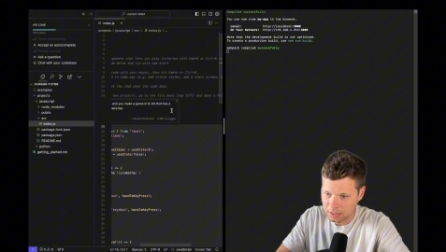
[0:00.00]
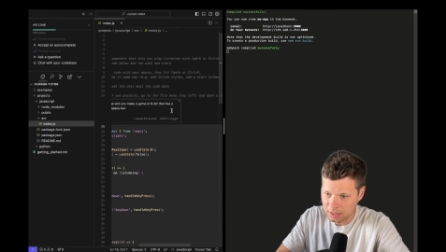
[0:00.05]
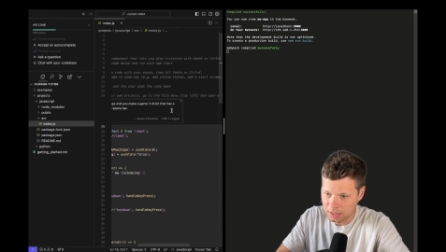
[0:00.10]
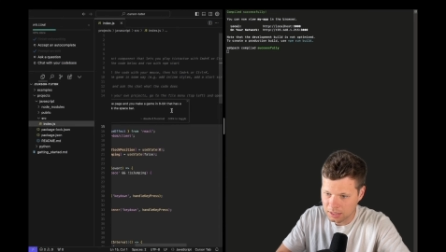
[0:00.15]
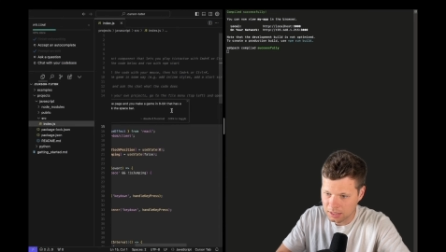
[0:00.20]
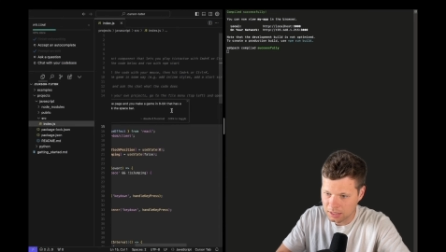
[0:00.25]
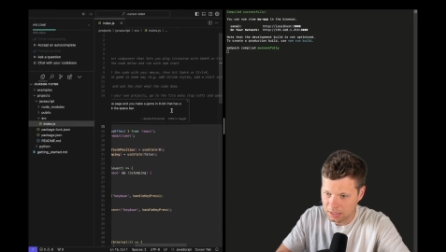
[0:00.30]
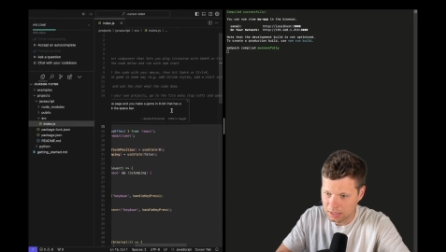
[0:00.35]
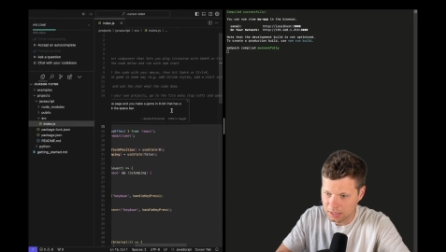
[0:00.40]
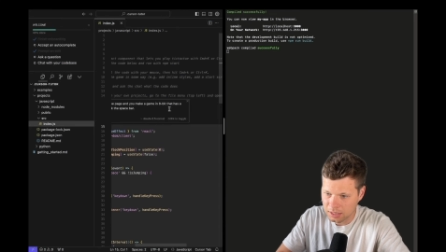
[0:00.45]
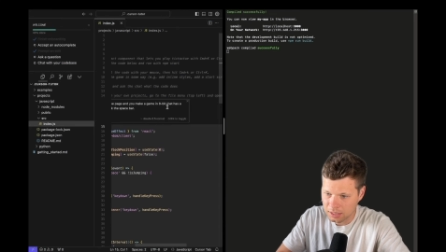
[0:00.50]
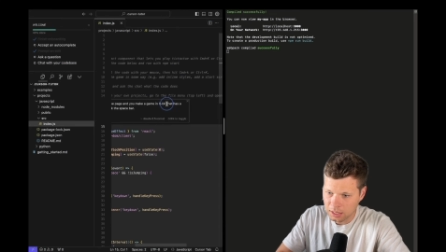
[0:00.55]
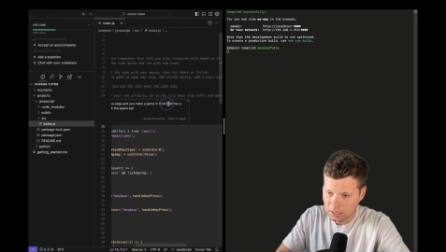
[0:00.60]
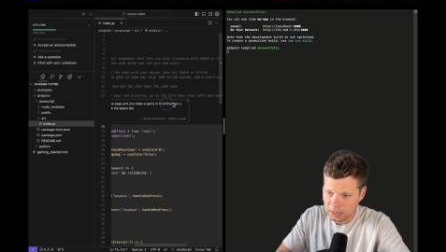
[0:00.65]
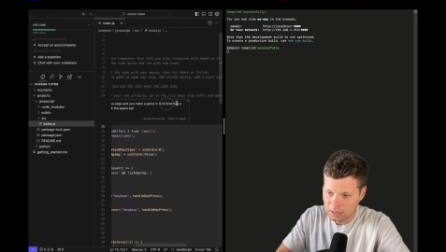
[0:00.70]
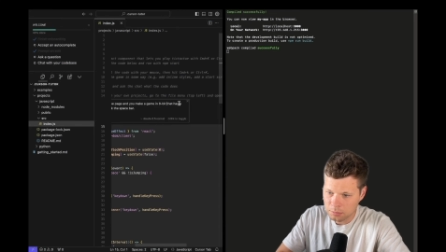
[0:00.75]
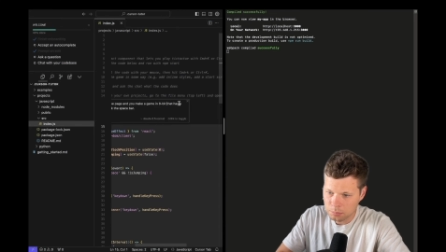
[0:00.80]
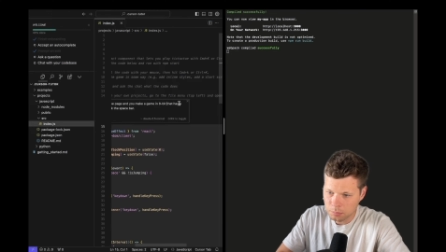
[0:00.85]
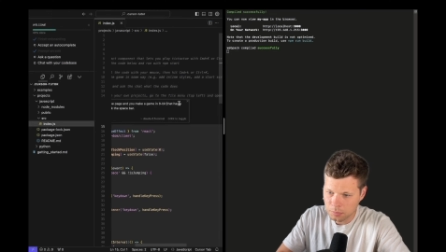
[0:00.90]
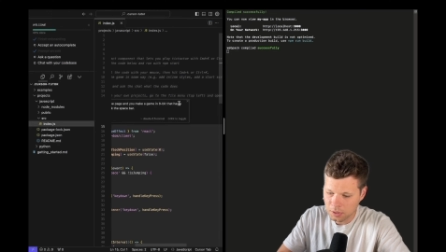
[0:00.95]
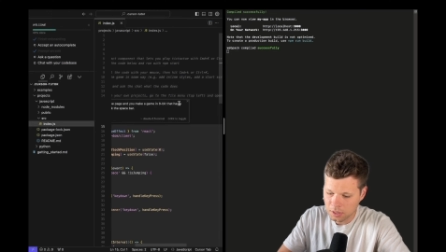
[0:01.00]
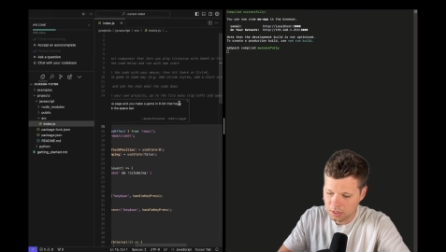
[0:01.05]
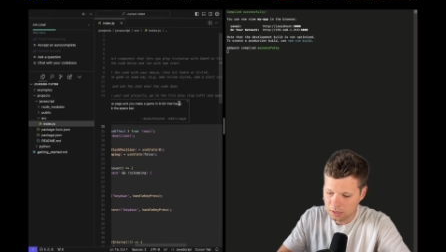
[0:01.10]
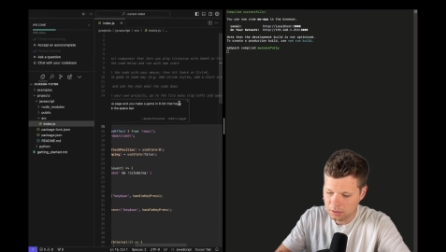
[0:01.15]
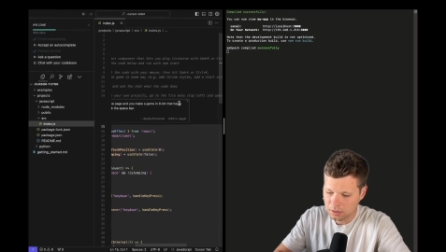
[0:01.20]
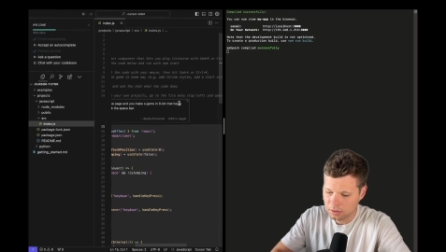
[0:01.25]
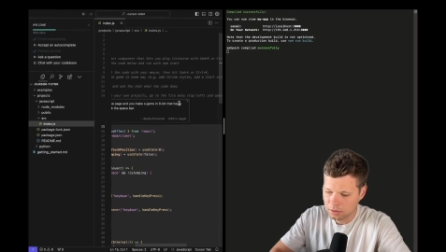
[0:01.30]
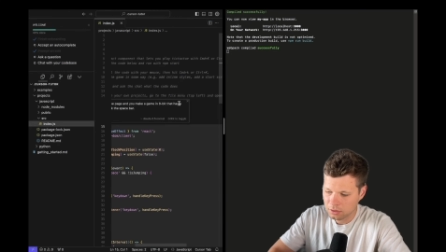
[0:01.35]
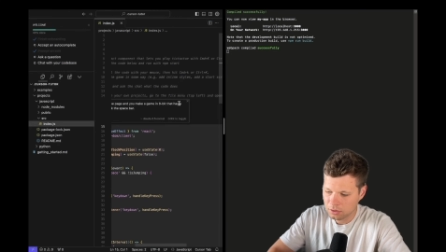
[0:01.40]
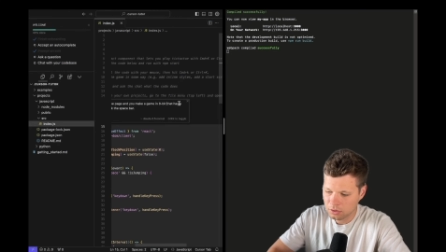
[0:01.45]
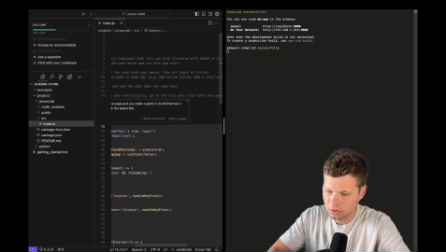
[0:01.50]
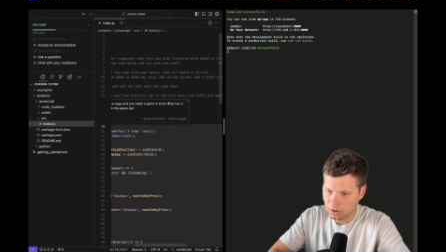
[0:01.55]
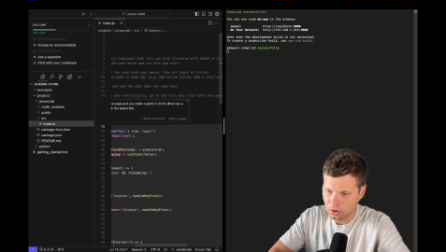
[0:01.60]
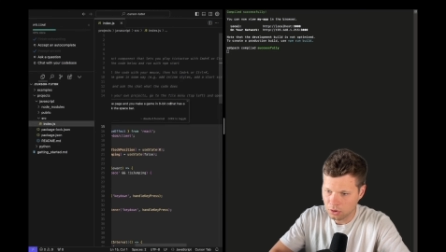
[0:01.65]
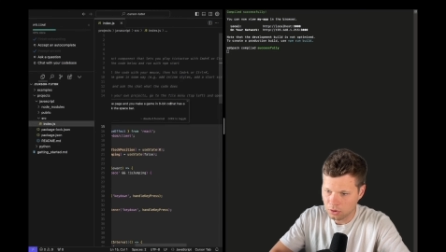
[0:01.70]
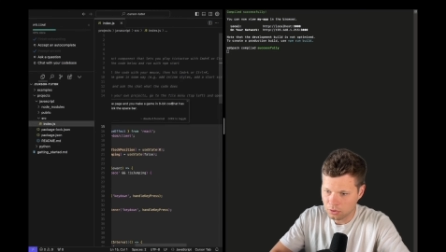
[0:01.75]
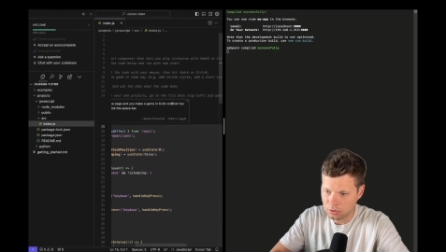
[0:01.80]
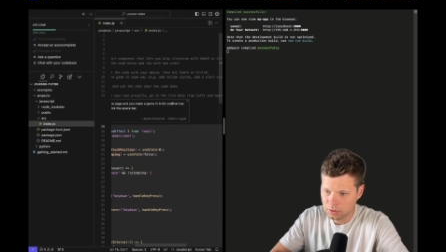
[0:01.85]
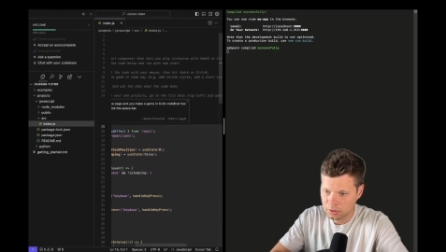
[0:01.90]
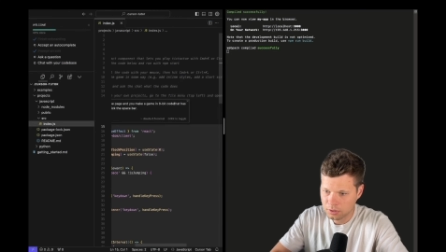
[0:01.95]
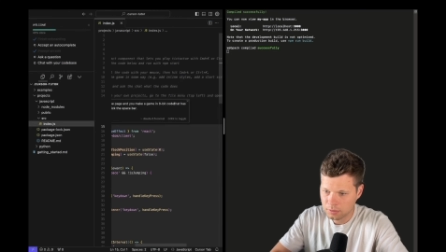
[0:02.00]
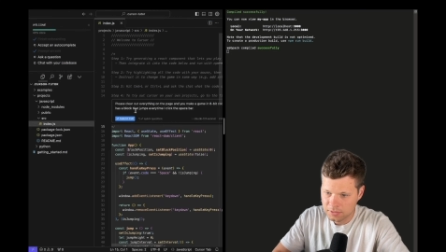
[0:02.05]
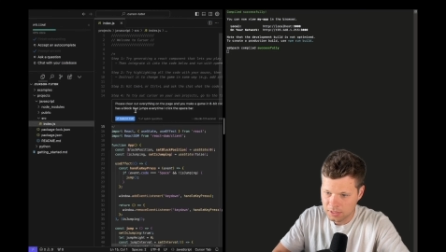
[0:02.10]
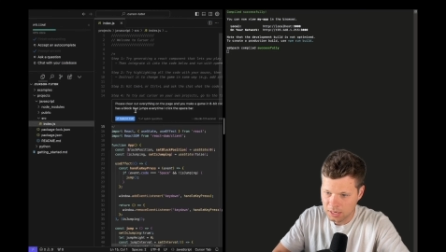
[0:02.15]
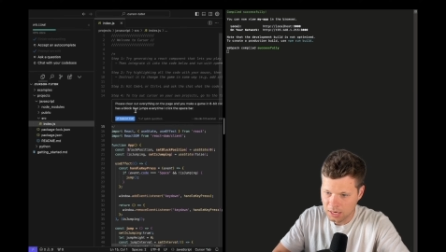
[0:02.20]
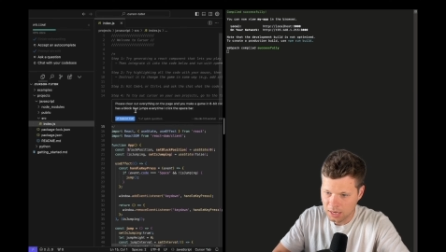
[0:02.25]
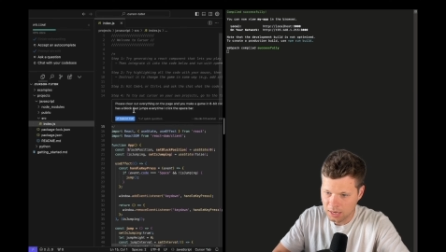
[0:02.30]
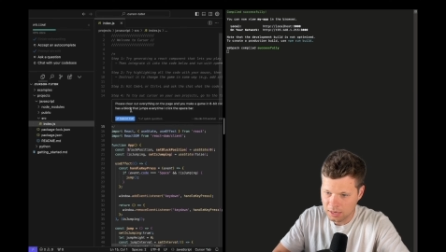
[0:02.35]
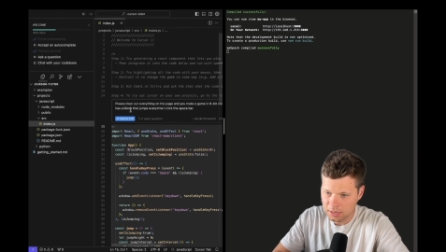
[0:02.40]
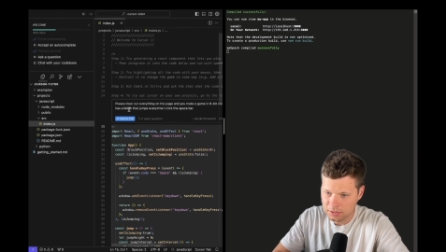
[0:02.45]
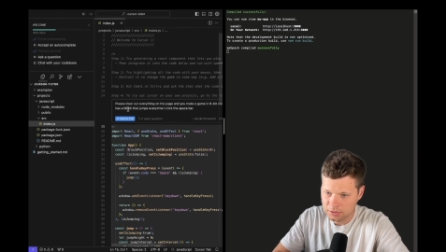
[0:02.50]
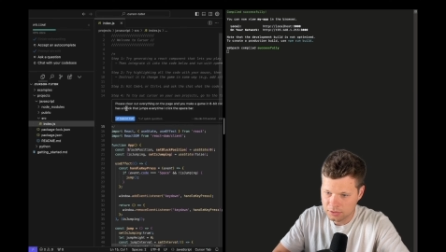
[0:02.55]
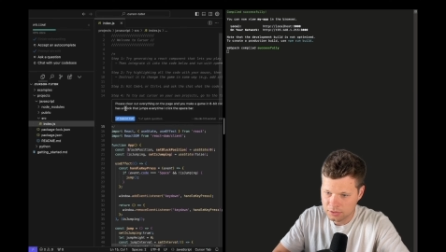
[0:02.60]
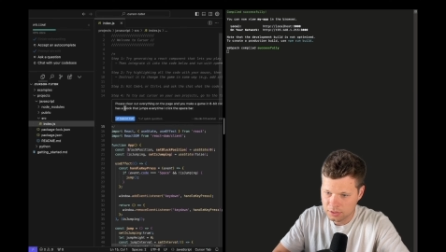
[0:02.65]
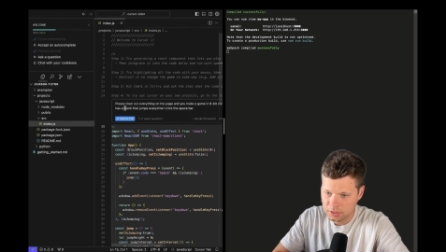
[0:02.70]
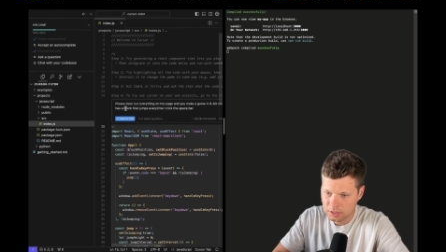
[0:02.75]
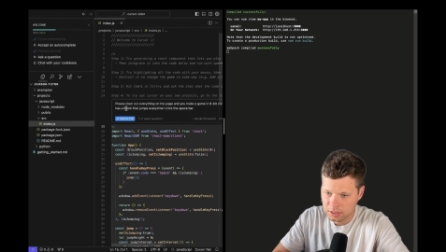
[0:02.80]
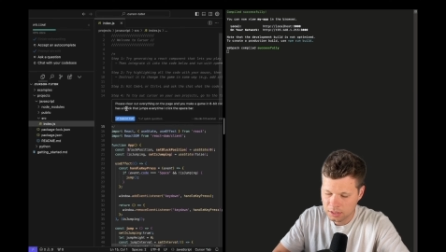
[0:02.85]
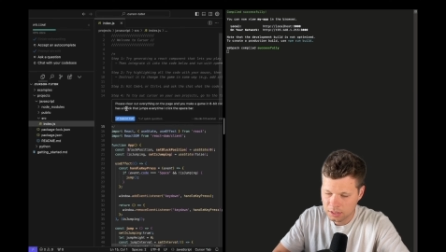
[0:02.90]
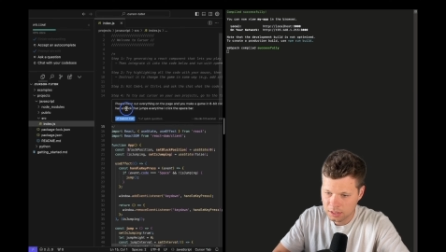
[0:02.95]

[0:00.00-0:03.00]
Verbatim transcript: in 8-bit code that has